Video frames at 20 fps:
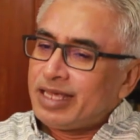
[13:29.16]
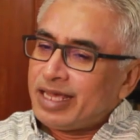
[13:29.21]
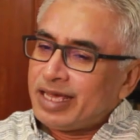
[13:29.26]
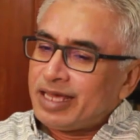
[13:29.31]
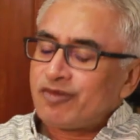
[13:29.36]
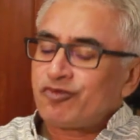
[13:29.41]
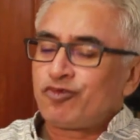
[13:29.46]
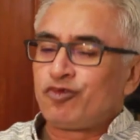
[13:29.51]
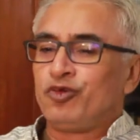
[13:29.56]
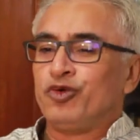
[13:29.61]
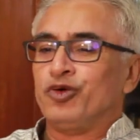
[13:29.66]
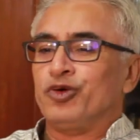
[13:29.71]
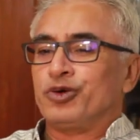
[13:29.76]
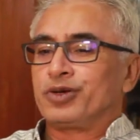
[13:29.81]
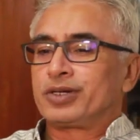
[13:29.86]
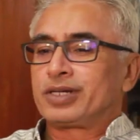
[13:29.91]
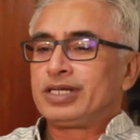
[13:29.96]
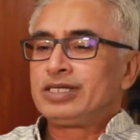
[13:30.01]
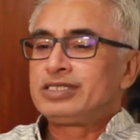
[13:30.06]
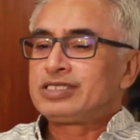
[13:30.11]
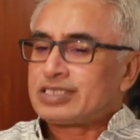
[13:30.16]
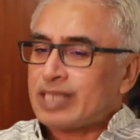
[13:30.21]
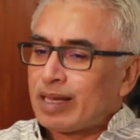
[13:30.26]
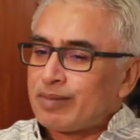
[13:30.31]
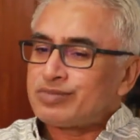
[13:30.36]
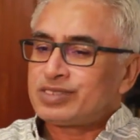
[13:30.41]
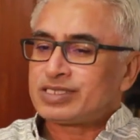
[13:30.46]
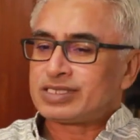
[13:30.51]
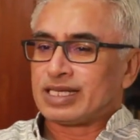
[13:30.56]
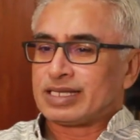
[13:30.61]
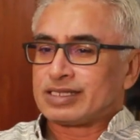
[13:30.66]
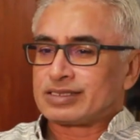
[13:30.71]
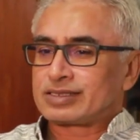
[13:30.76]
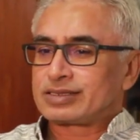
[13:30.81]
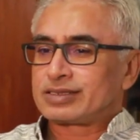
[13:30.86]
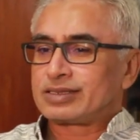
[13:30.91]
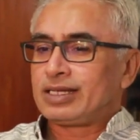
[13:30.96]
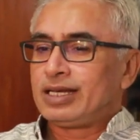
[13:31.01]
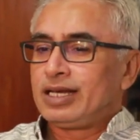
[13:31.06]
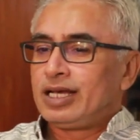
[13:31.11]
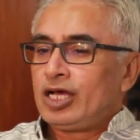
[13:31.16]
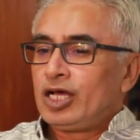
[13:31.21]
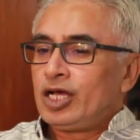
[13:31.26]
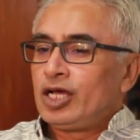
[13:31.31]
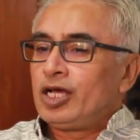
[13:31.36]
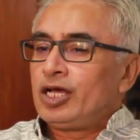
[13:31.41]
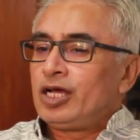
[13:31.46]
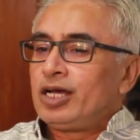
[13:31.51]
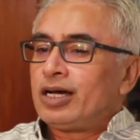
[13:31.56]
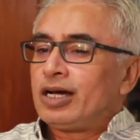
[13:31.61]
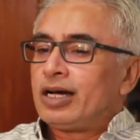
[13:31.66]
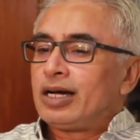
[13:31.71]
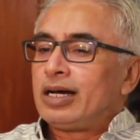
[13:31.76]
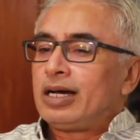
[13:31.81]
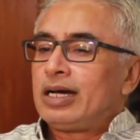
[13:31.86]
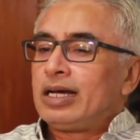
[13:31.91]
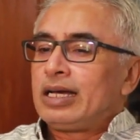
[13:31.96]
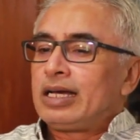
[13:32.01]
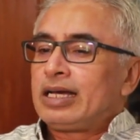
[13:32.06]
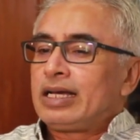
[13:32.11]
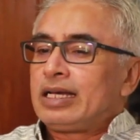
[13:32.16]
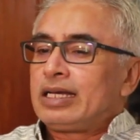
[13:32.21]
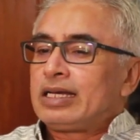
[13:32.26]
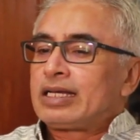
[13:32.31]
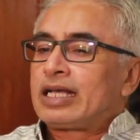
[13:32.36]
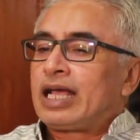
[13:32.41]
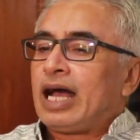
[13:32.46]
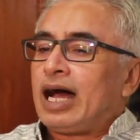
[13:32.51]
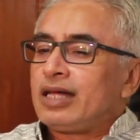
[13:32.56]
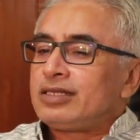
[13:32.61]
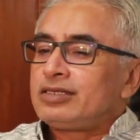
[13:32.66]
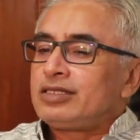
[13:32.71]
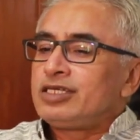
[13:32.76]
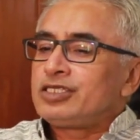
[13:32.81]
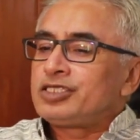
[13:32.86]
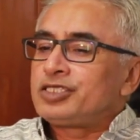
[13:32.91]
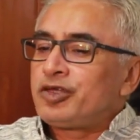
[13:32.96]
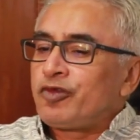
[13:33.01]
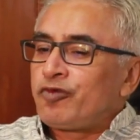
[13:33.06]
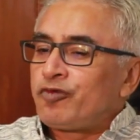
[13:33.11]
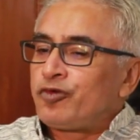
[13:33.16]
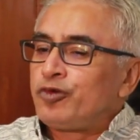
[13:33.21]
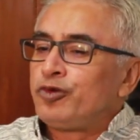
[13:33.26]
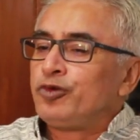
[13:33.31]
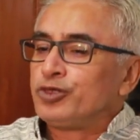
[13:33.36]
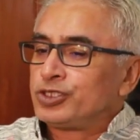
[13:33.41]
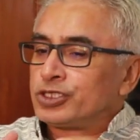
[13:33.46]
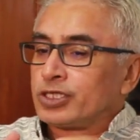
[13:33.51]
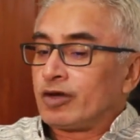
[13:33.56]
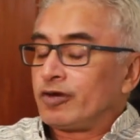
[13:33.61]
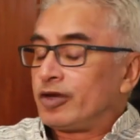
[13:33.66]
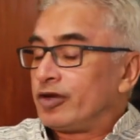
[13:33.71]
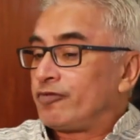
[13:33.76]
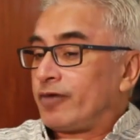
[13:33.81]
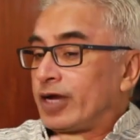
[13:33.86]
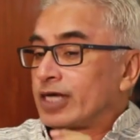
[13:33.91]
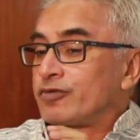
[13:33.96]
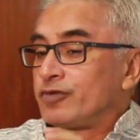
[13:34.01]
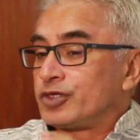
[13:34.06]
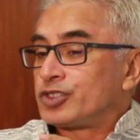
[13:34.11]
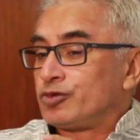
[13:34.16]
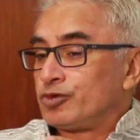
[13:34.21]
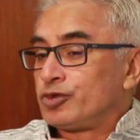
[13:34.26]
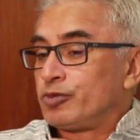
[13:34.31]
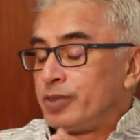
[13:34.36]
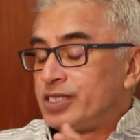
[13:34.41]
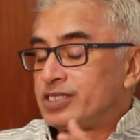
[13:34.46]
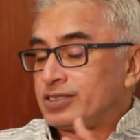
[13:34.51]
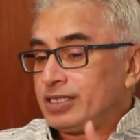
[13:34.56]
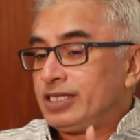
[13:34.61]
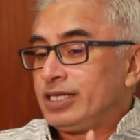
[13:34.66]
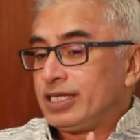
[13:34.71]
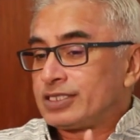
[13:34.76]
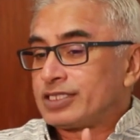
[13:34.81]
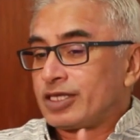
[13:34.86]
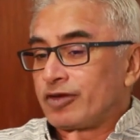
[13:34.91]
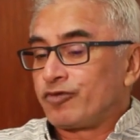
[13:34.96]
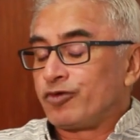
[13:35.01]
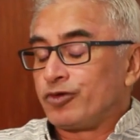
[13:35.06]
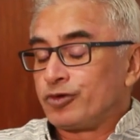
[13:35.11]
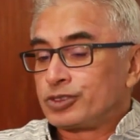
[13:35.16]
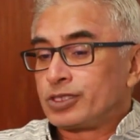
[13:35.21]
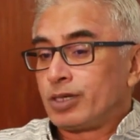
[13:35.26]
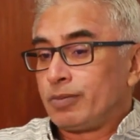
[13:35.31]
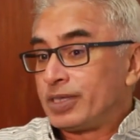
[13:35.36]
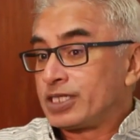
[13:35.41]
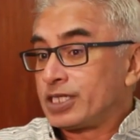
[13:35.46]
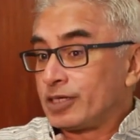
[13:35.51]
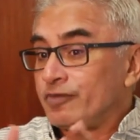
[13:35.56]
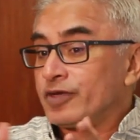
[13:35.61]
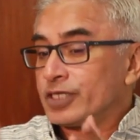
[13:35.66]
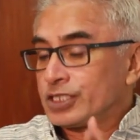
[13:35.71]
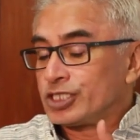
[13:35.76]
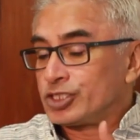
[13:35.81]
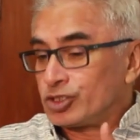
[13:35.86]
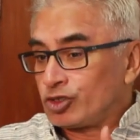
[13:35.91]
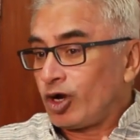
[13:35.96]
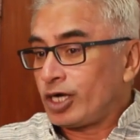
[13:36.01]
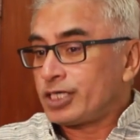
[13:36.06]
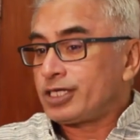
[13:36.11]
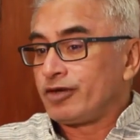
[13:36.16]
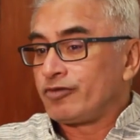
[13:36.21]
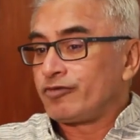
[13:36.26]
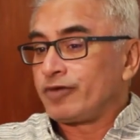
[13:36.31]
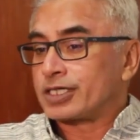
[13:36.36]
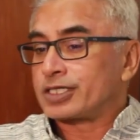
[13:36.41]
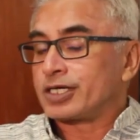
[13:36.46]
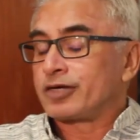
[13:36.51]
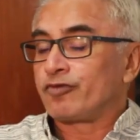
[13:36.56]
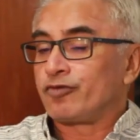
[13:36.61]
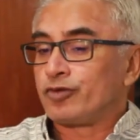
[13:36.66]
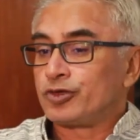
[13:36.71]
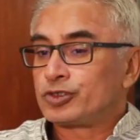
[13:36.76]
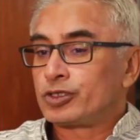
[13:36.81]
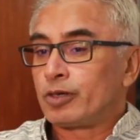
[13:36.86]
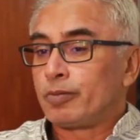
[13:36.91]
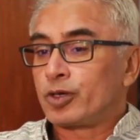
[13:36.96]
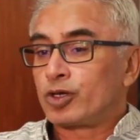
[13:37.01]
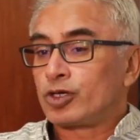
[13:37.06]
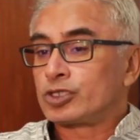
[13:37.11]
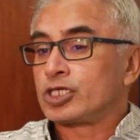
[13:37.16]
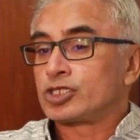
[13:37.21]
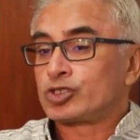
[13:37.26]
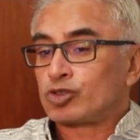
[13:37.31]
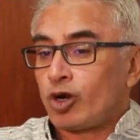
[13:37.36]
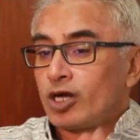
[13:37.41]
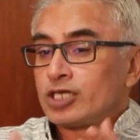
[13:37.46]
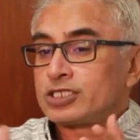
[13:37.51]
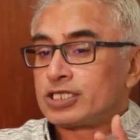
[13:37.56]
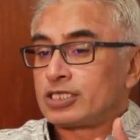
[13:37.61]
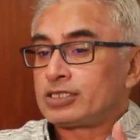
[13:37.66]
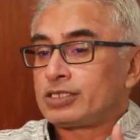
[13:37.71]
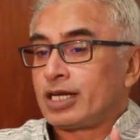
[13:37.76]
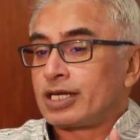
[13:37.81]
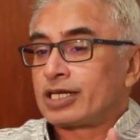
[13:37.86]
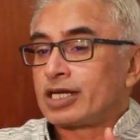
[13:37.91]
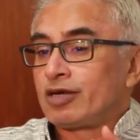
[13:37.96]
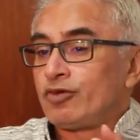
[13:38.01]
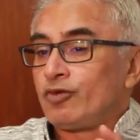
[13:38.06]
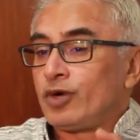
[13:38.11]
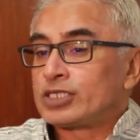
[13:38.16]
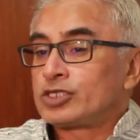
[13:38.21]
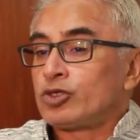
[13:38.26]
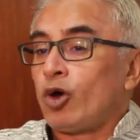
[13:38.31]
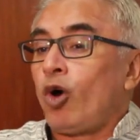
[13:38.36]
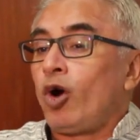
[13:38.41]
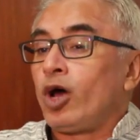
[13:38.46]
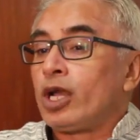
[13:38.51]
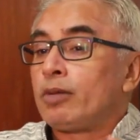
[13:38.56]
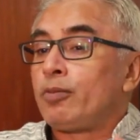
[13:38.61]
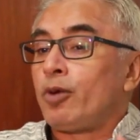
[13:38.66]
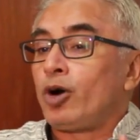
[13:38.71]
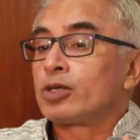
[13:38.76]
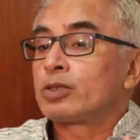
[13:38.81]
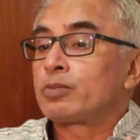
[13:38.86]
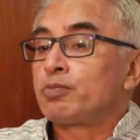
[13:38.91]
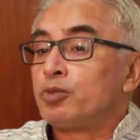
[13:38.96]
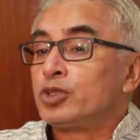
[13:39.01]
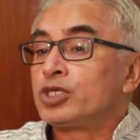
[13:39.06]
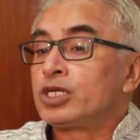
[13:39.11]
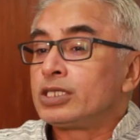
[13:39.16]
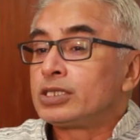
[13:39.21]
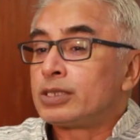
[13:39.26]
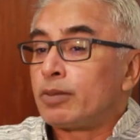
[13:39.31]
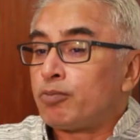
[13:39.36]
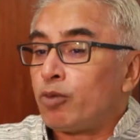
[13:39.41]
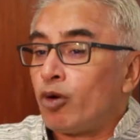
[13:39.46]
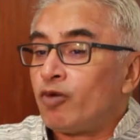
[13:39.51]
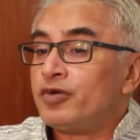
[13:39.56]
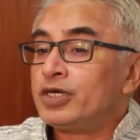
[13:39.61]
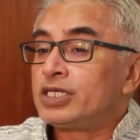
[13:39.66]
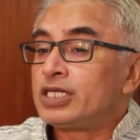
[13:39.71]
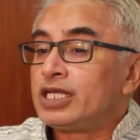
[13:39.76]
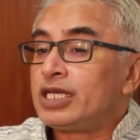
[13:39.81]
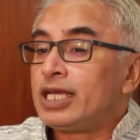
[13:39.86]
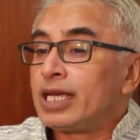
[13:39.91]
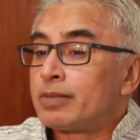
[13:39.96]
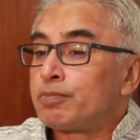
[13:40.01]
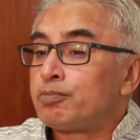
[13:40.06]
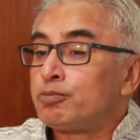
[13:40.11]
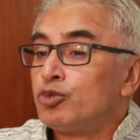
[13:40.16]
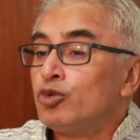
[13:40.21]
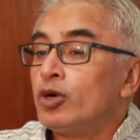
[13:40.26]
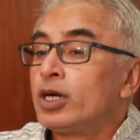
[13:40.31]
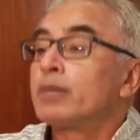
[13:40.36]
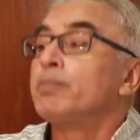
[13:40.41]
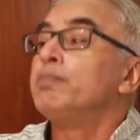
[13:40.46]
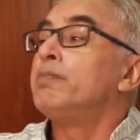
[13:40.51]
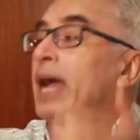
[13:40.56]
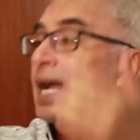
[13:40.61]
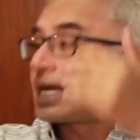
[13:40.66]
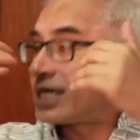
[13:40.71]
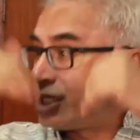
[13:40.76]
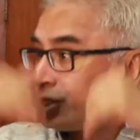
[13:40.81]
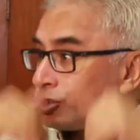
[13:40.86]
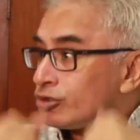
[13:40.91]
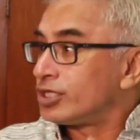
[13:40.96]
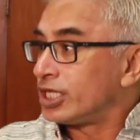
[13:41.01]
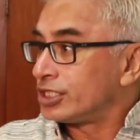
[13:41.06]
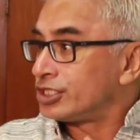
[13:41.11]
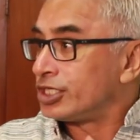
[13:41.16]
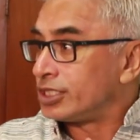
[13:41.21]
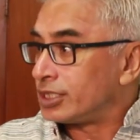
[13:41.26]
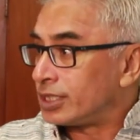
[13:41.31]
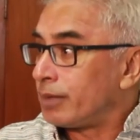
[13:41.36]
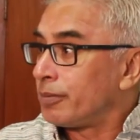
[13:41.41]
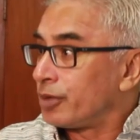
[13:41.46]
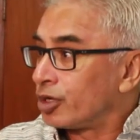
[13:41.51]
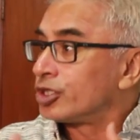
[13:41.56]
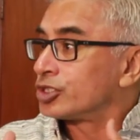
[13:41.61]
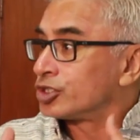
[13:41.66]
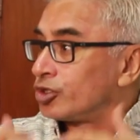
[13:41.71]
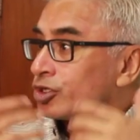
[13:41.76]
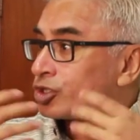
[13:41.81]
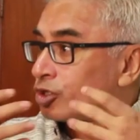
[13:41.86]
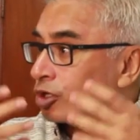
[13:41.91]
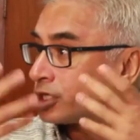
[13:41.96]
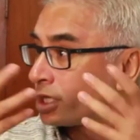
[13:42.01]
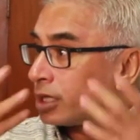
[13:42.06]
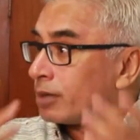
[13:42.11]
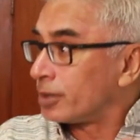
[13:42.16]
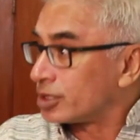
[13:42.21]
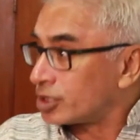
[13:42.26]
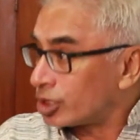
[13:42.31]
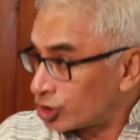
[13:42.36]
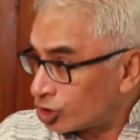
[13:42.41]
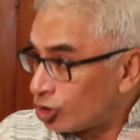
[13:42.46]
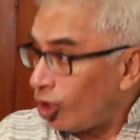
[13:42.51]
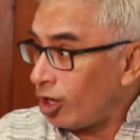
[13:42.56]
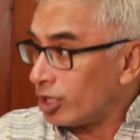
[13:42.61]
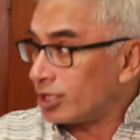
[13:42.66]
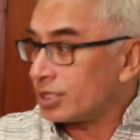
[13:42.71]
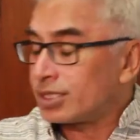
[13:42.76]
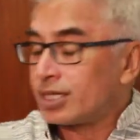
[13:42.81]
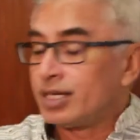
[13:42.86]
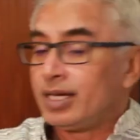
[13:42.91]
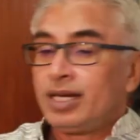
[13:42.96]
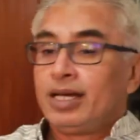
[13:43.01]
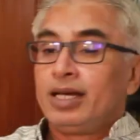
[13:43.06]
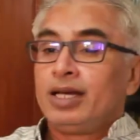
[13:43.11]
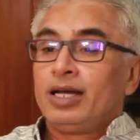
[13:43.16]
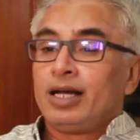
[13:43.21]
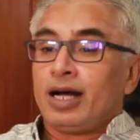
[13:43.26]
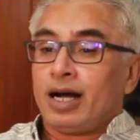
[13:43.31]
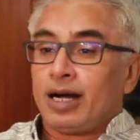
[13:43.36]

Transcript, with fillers: and therefore, in some sense, Gandhi's refusal, in fact, which would be seen as a refusal, but which is not in fact a refusal because the salt satyagraha was all about putting the poverty and poor back into the agenda because you're talking about the salt.